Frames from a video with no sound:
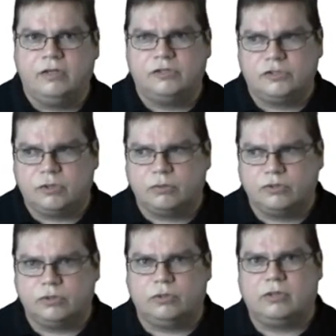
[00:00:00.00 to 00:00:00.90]

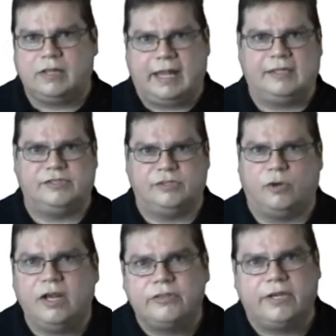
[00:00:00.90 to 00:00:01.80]
social classes
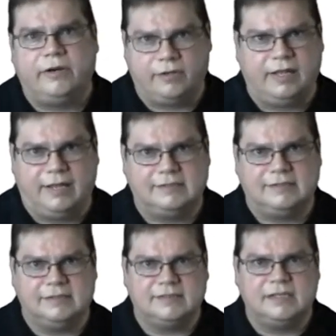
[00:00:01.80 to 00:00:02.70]
or healthcare
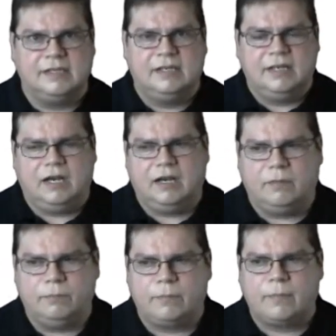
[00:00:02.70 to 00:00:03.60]
classes.
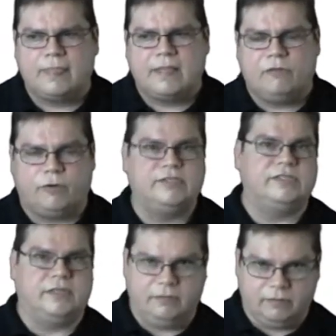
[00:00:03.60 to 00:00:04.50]
For
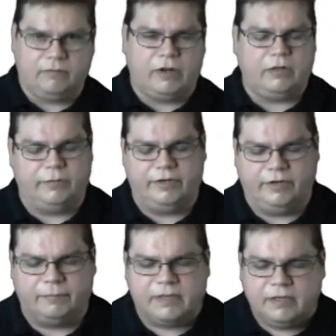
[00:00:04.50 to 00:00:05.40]
instance, and follow me
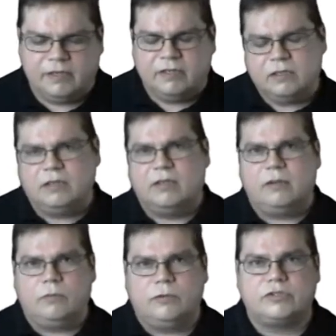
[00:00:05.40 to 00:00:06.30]
here,
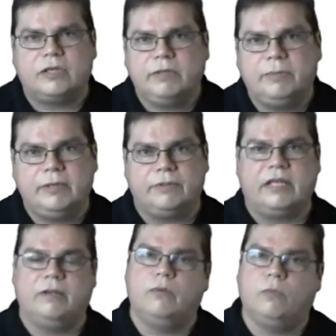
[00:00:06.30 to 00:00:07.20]
there's going to be people
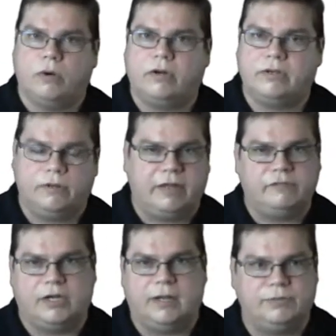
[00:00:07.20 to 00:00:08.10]
that don't work and don't have
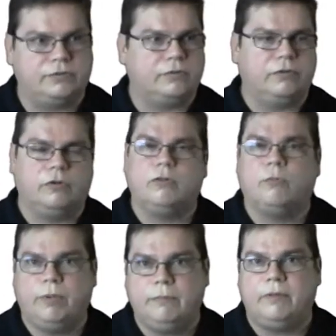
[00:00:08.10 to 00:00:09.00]
jobs. They're the
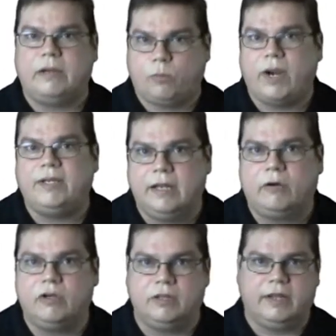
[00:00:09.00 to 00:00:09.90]
people that right
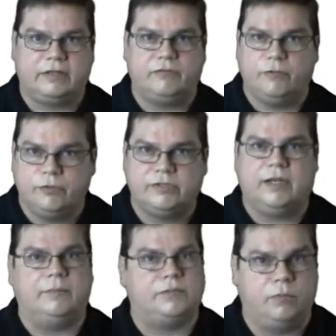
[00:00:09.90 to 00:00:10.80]
now collect food
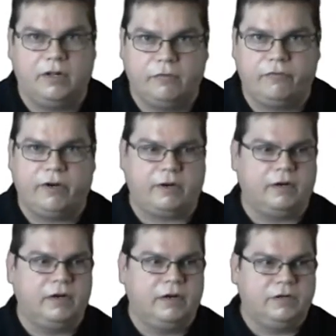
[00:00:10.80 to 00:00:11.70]
stamps,
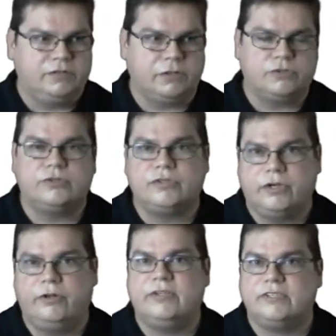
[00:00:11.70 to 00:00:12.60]
welfare, Social
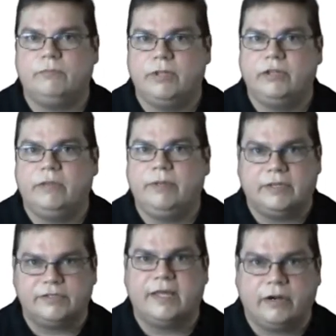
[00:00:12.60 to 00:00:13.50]
Security, disability
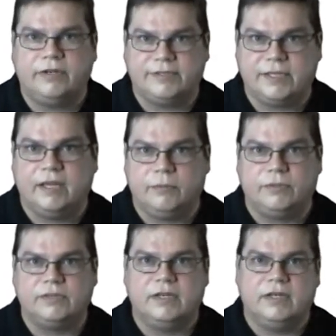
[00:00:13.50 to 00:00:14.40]
because they are
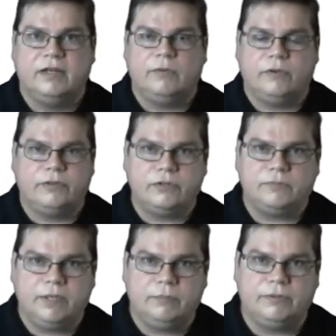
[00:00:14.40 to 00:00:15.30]
disabled. Well,
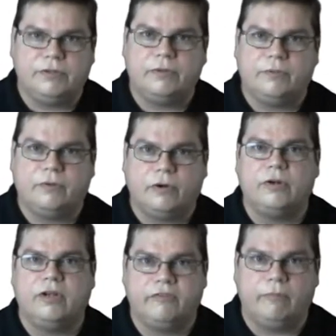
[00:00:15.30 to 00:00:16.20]
those people don't
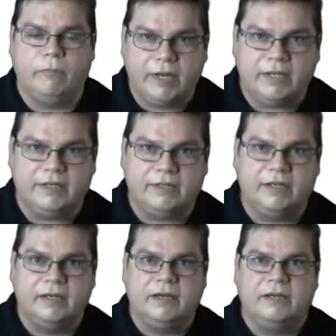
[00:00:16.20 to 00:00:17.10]
earn enough money
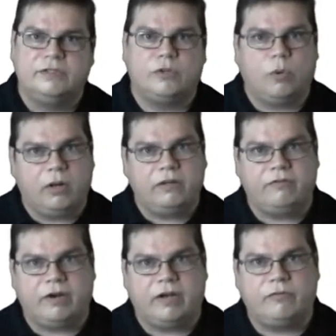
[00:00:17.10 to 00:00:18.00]
to
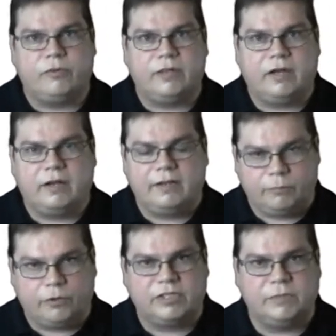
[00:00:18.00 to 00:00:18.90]
qualify for the
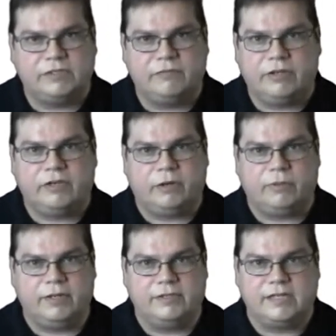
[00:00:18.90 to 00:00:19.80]
more expensive health care
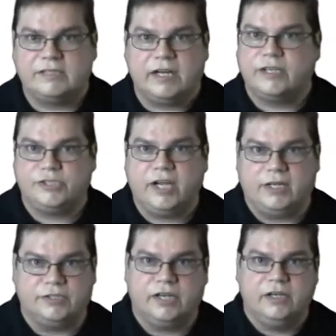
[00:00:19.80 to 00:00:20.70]
plans. That's not a
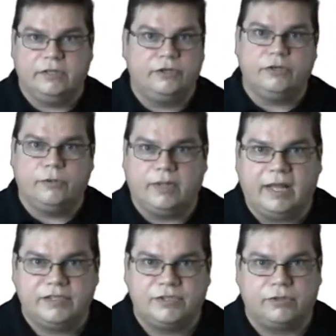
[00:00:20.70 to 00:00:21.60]
change. They couldn't do it
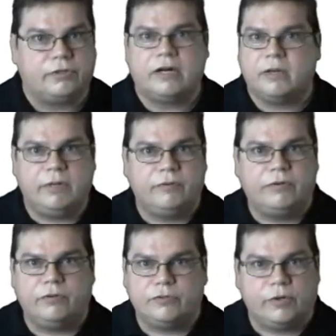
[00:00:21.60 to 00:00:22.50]
last year. They're not going to be able
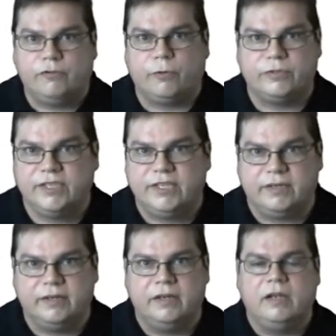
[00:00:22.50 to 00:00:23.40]
to do it in
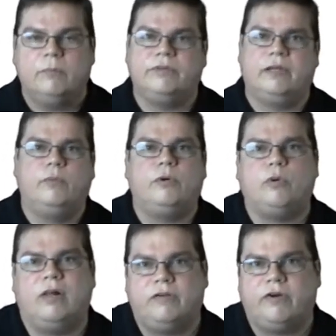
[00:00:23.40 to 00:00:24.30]
2014. But they will
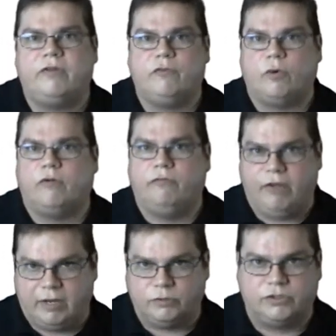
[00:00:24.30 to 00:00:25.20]
qualify for a
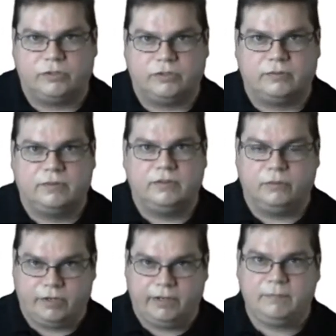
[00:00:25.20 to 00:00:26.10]
voucher,
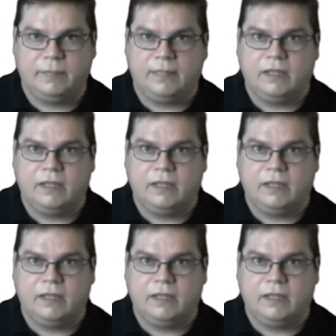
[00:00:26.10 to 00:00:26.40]
okay?